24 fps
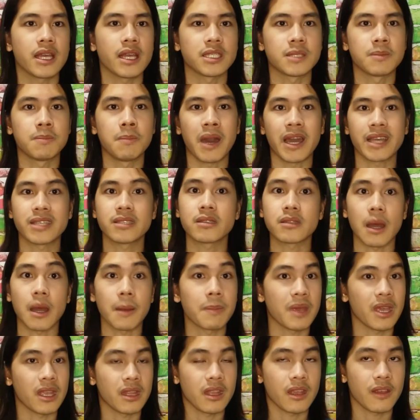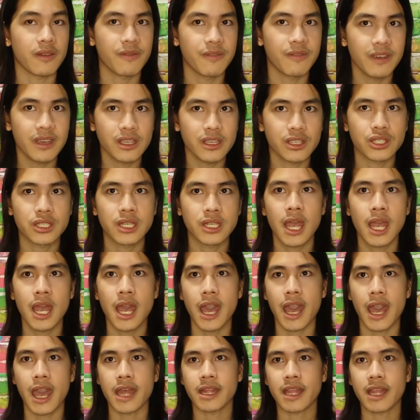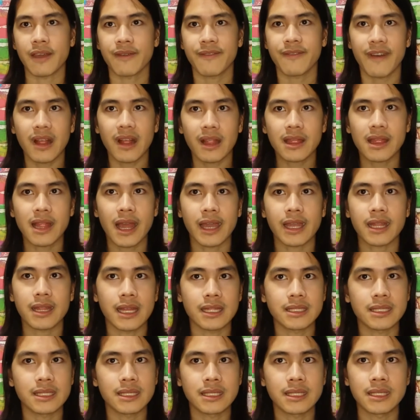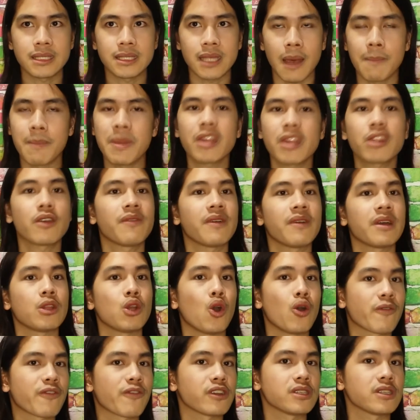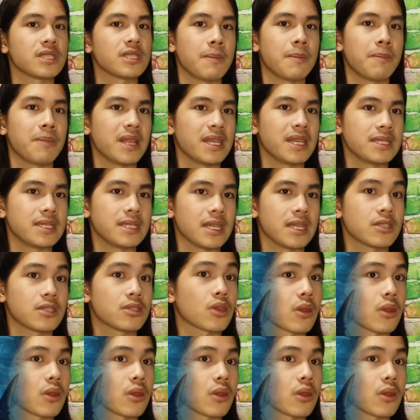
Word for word: is by stop eating fish. And I felt like that's a bit of an oversimplistic